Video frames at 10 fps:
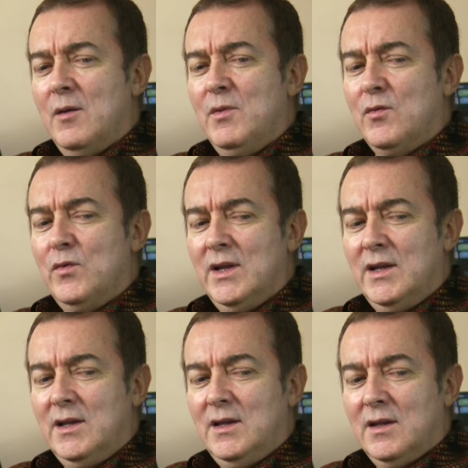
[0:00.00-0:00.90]
I'm not
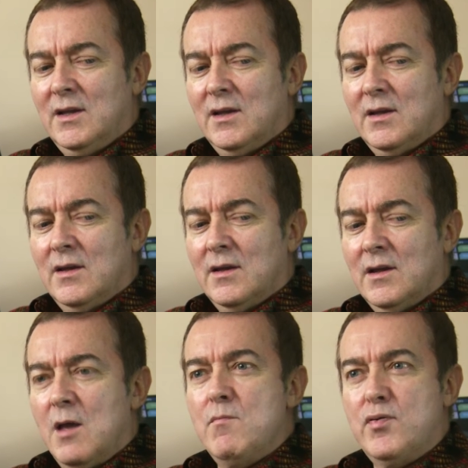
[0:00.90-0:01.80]
really
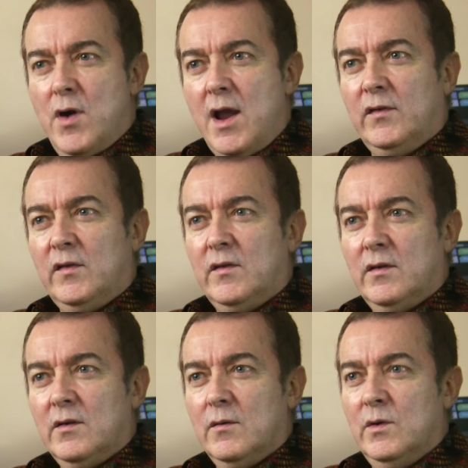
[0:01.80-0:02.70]
impressed
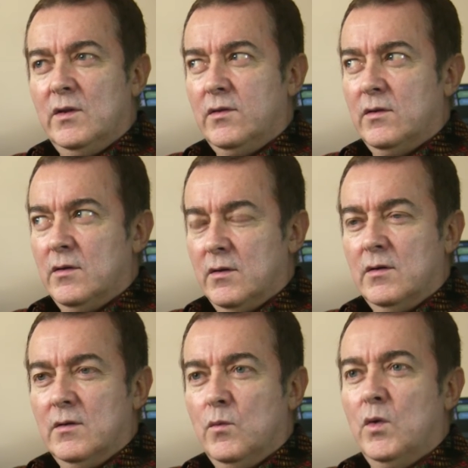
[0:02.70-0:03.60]
with
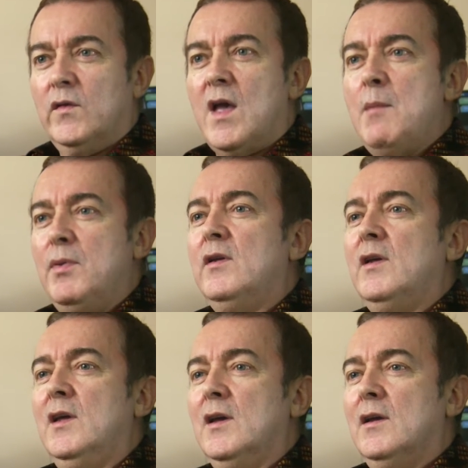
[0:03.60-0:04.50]
what's happened
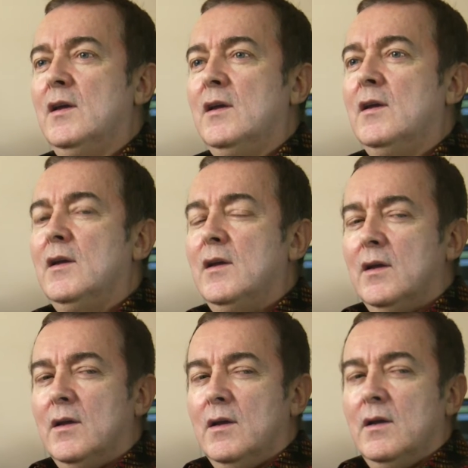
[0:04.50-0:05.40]
here.
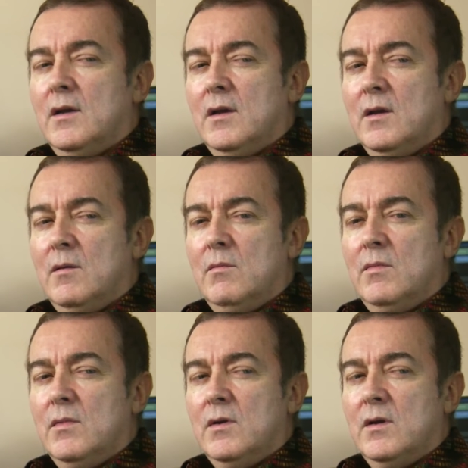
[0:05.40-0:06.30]

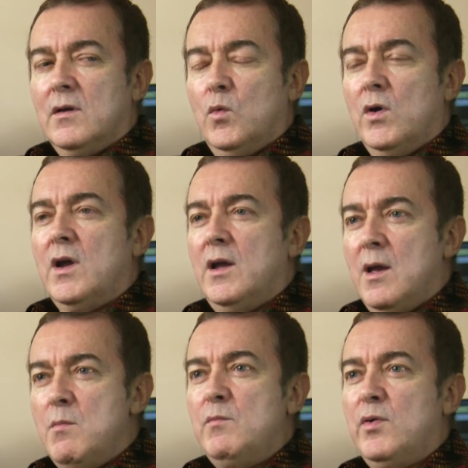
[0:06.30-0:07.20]
Um, what I
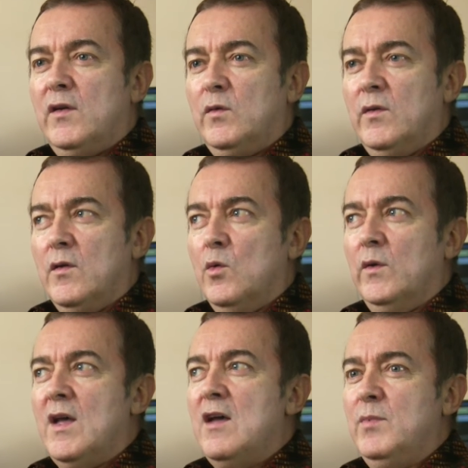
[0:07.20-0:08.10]
am impressed with and
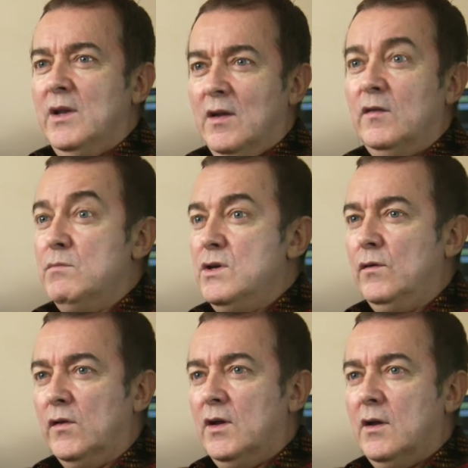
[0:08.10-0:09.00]
always have been is
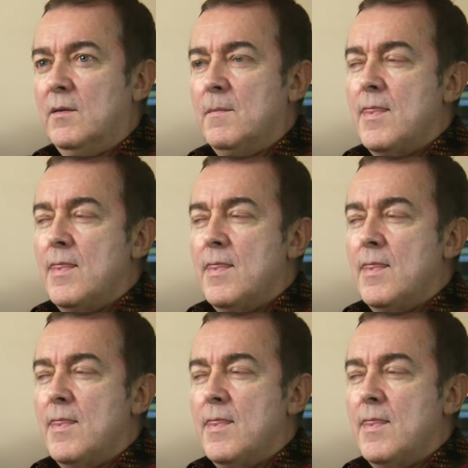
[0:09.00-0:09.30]
music.